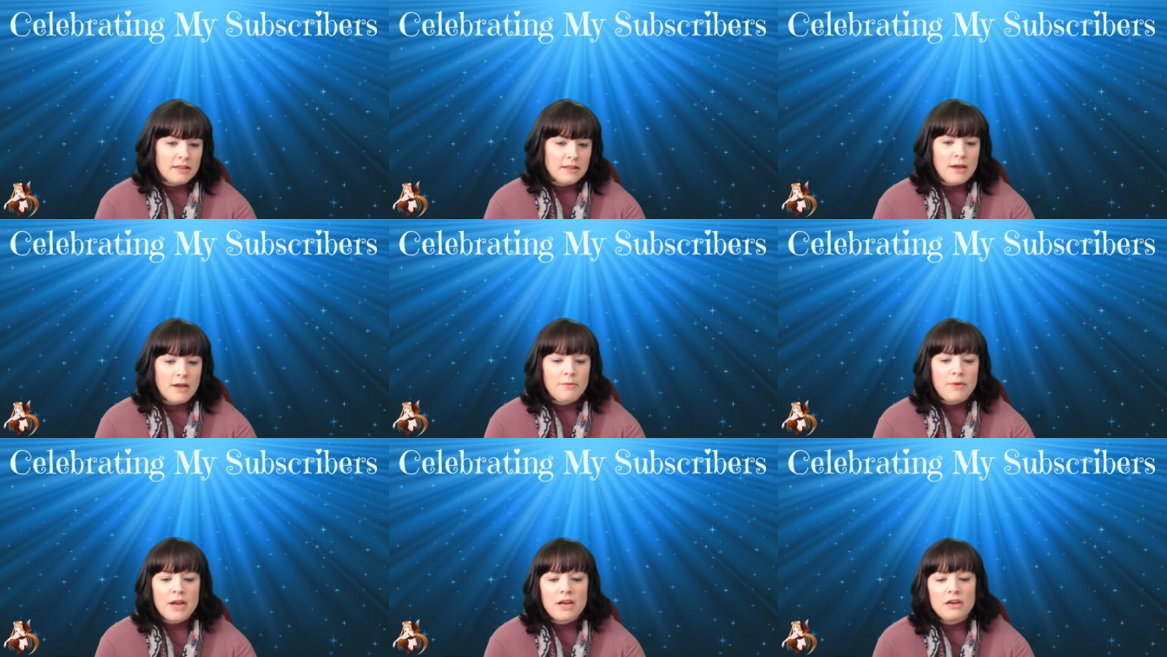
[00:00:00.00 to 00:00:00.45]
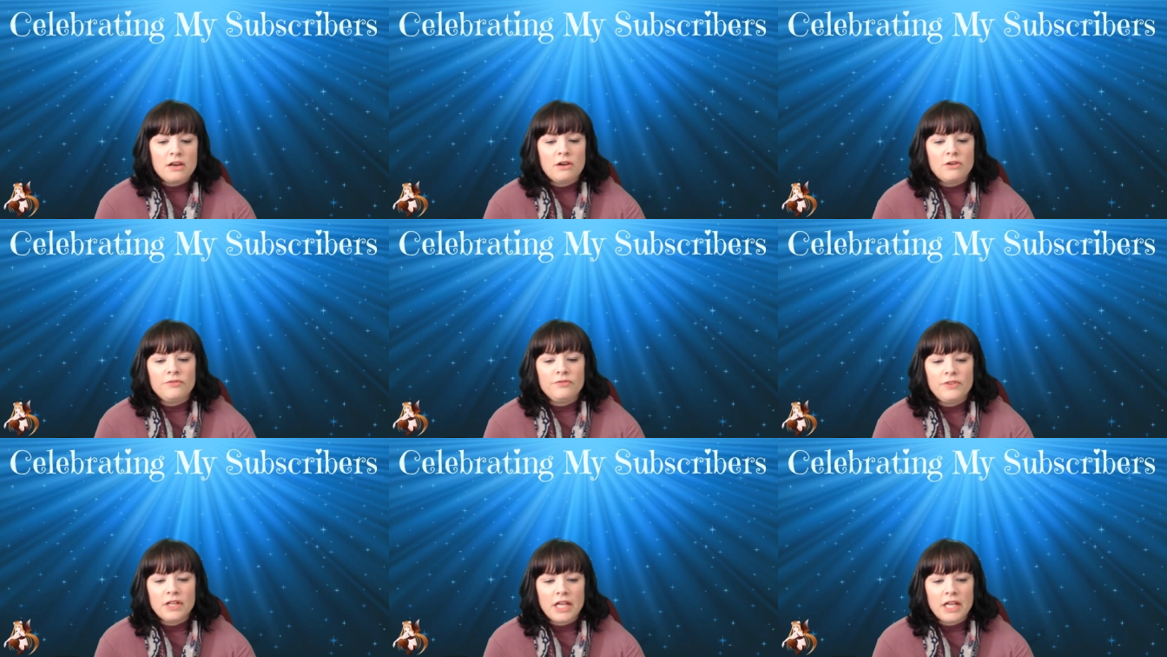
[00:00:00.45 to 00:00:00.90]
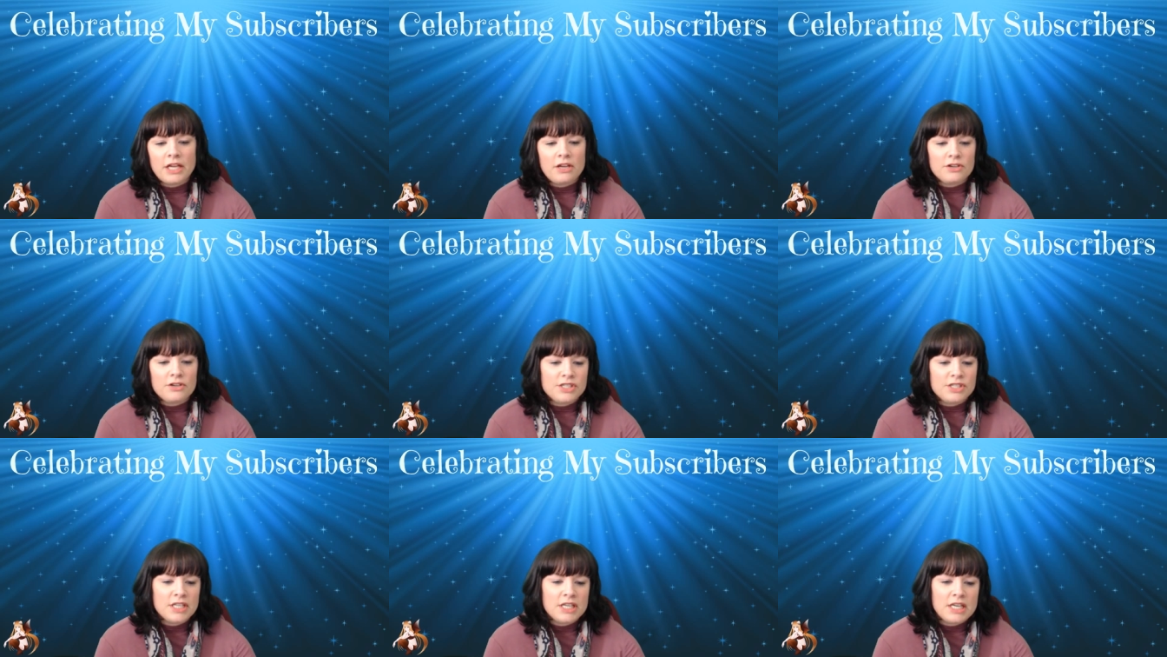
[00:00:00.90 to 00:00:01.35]
That way you don't feel like you're
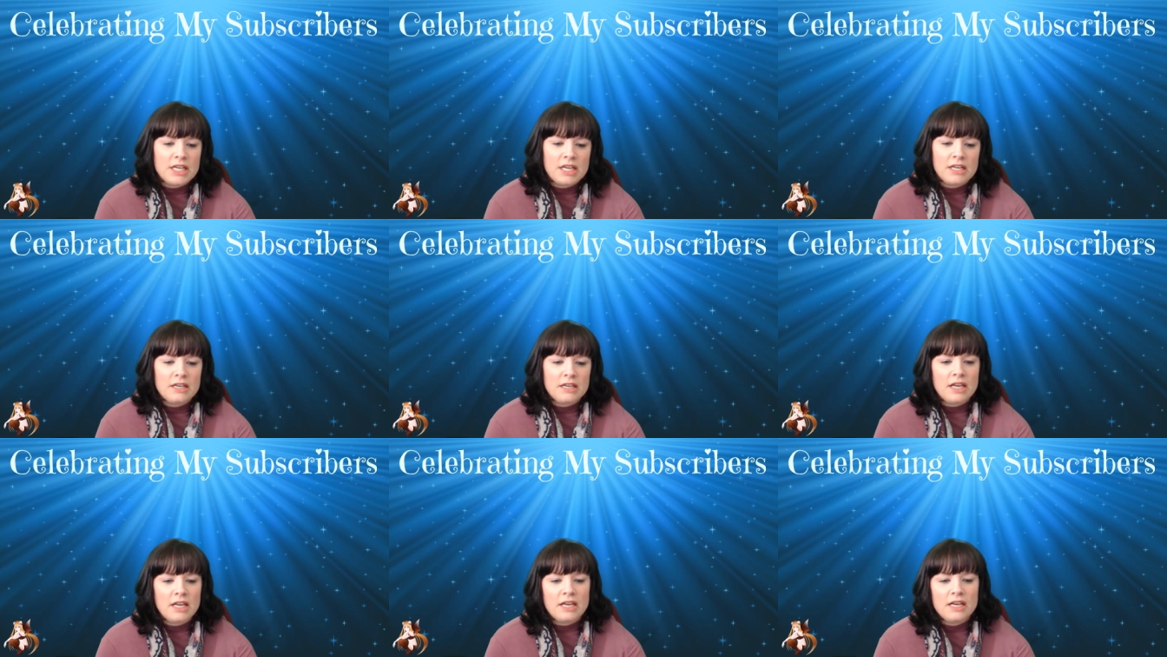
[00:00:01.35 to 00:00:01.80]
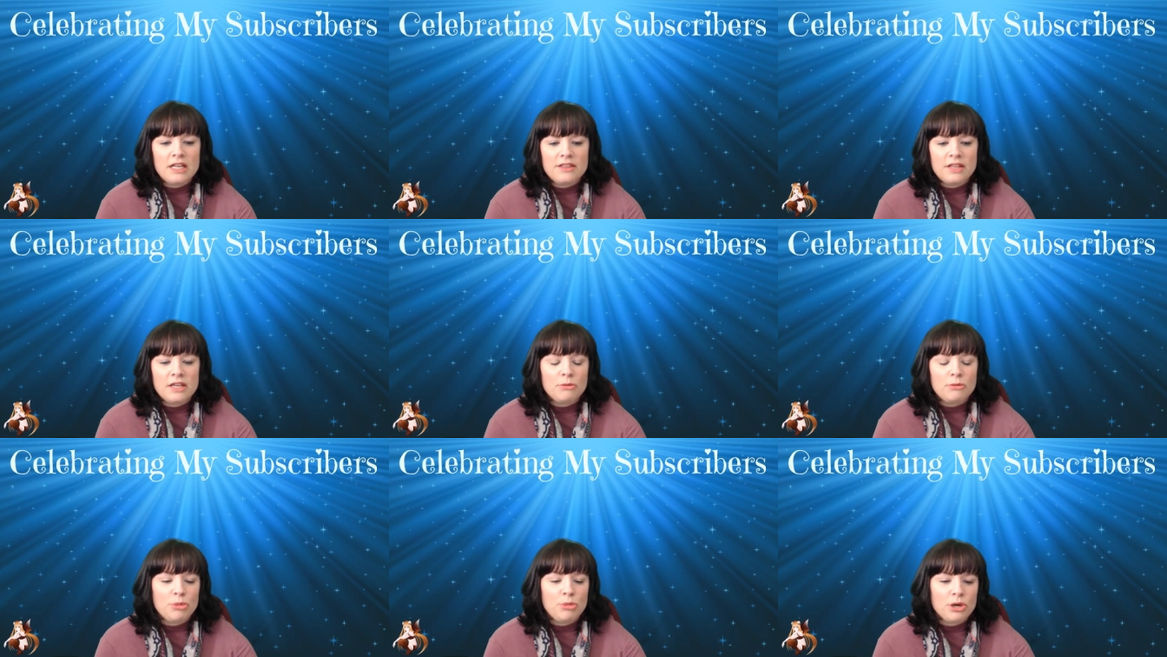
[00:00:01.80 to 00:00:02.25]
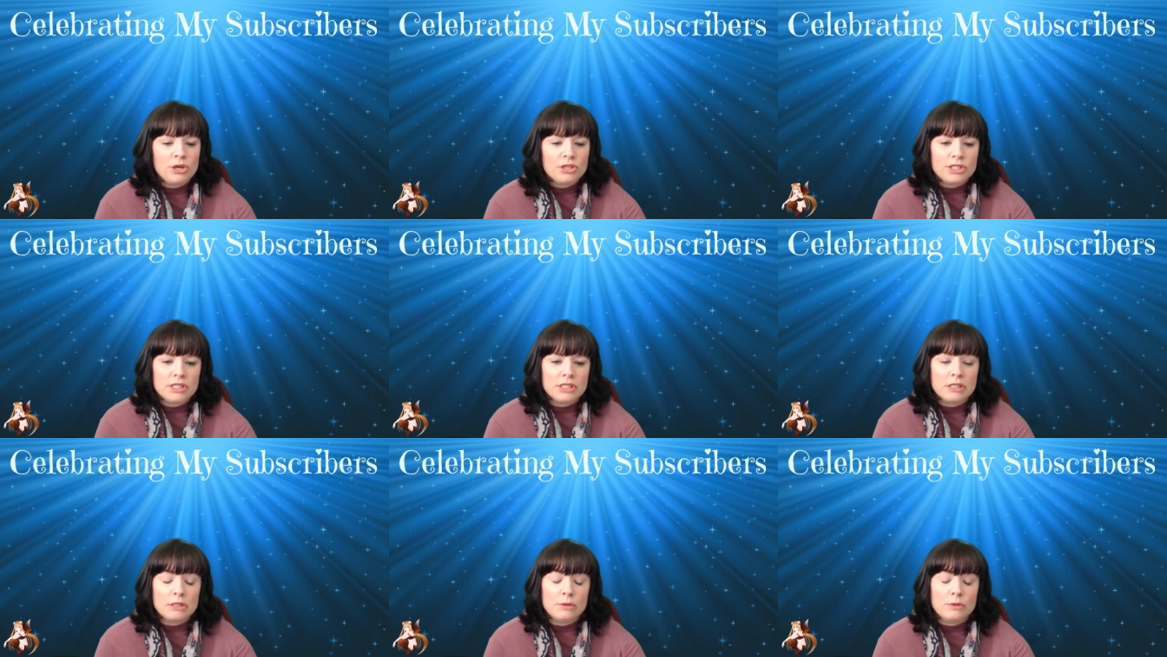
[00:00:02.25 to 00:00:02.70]
sending in anything
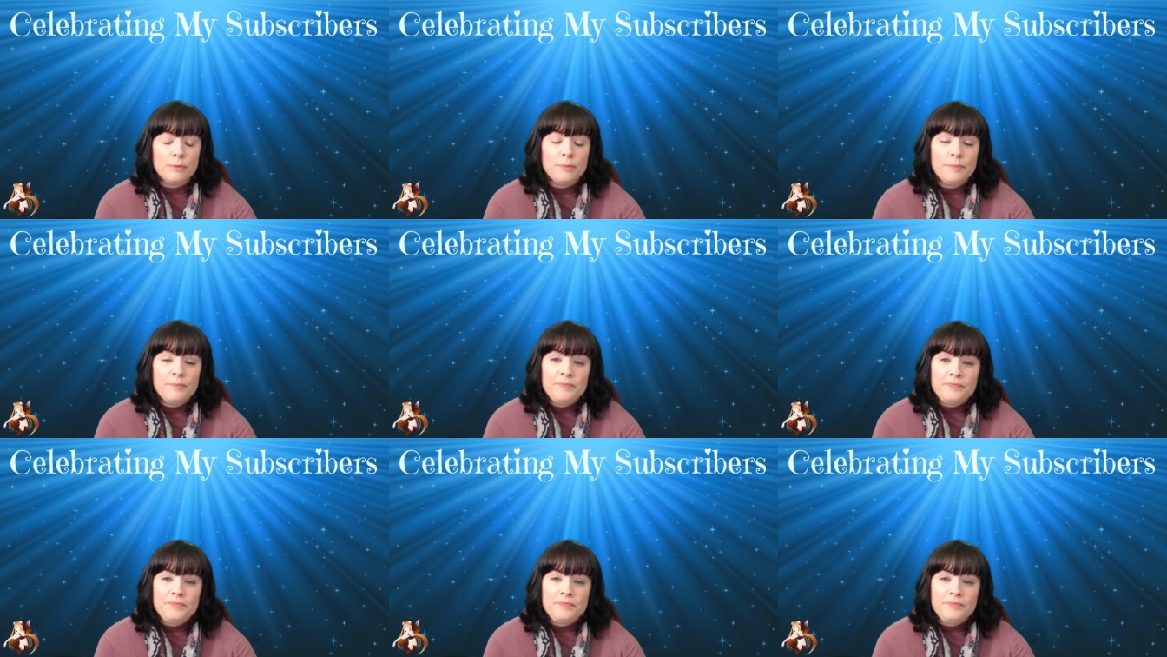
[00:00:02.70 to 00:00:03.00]
personal.